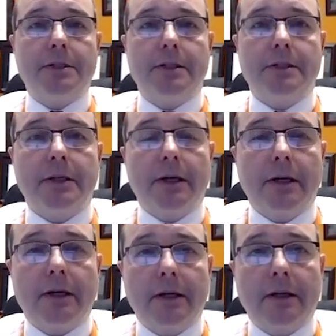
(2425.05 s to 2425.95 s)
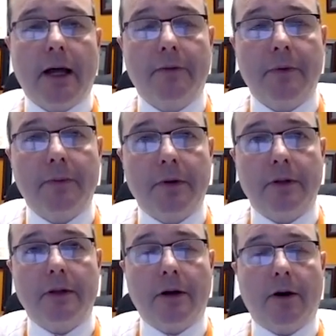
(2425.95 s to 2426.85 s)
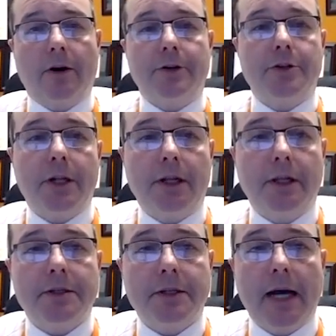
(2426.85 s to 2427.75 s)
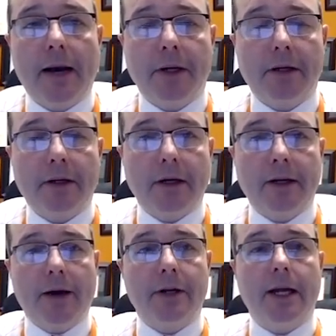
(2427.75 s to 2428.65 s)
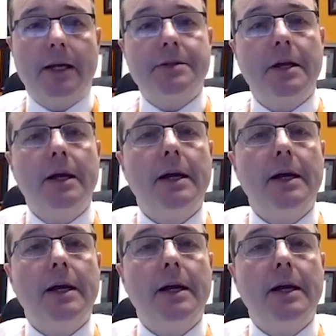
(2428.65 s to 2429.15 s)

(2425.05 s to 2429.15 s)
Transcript: since a lot of people are interested in this topic nowadays.